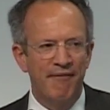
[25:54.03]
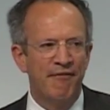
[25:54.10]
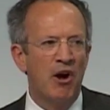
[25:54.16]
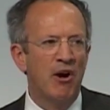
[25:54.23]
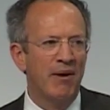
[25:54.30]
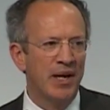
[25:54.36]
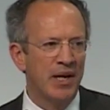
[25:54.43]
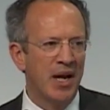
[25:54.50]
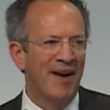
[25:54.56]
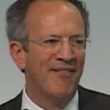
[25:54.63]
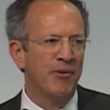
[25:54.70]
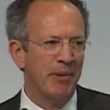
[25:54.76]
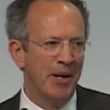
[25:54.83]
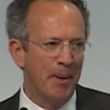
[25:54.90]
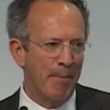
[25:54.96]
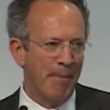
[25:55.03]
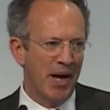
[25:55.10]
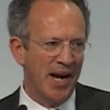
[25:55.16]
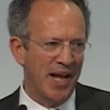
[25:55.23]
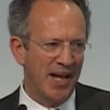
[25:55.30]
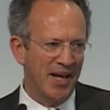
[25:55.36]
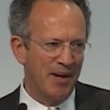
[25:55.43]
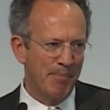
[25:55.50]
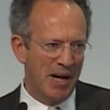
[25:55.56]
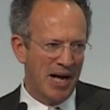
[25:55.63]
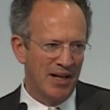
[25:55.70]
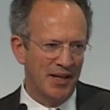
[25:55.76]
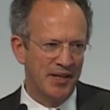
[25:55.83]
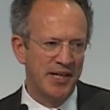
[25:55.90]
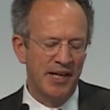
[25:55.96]
foreign government money in
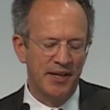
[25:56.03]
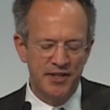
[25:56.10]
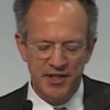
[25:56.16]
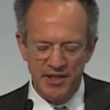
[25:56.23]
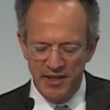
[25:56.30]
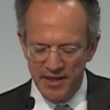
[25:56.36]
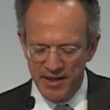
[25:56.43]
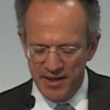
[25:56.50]
politics